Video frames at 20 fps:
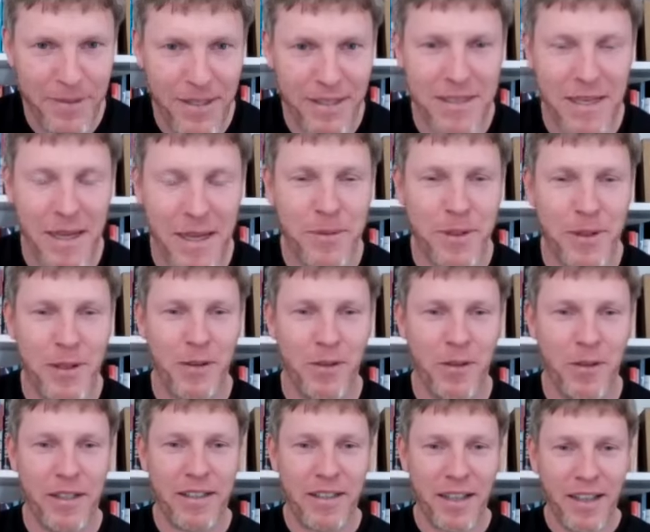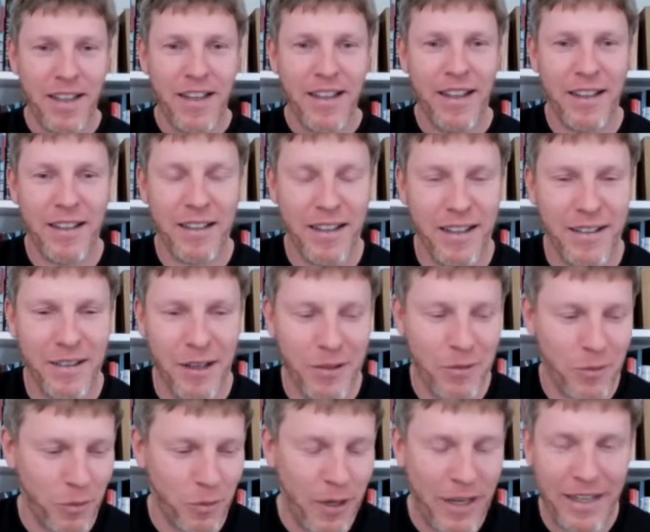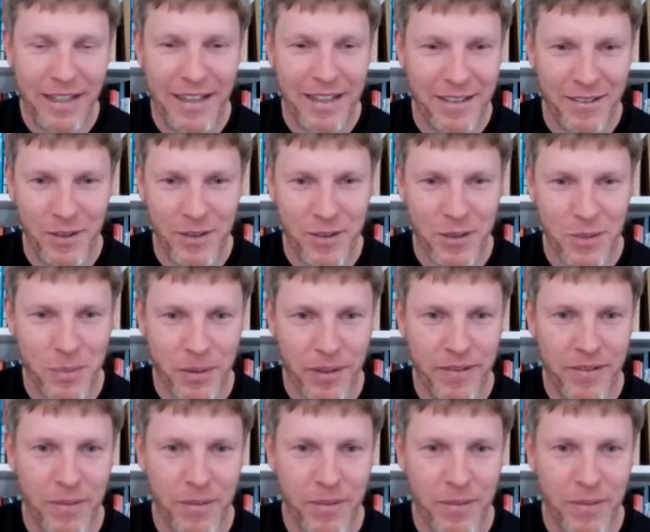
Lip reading: that's absolutely right. It really doesn't spring